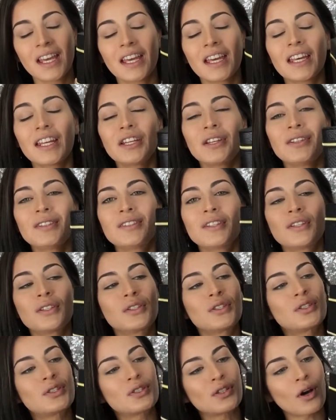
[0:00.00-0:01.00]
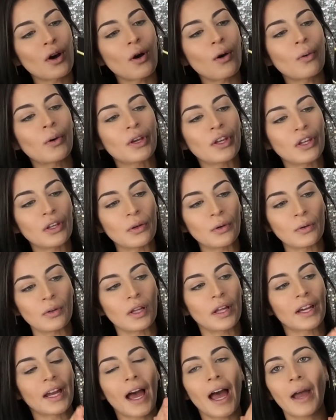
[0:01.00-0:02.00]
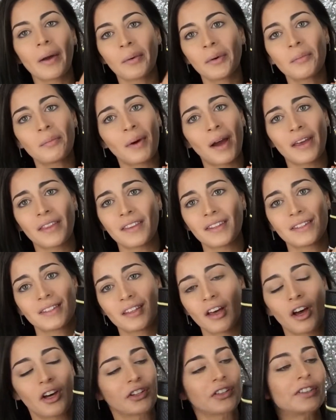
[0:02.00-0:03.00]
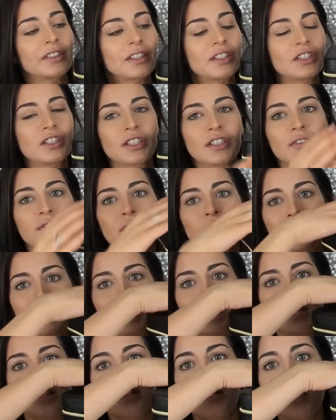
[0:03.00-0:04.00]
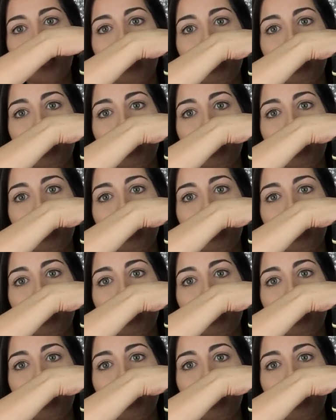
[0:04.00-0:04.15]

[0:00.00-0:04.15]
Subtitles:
It is so cute. Like, I would buy this honestly just for the case.